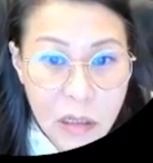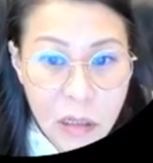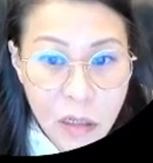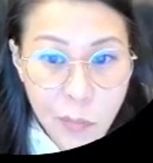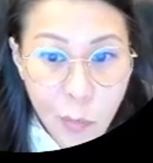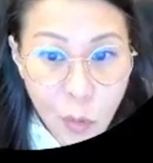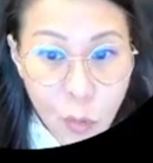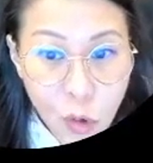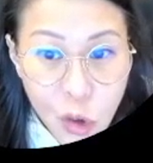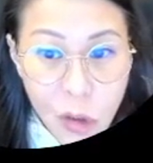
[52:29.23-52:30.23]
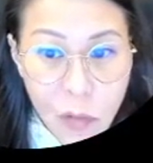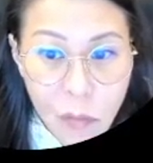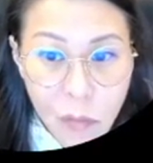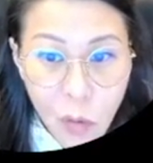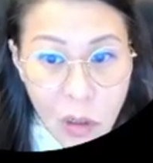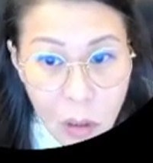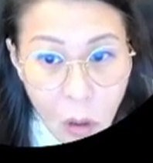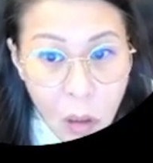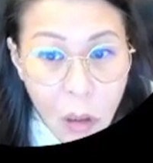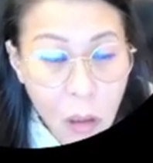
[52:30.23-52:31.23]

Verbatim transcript: the promotion bo ke lor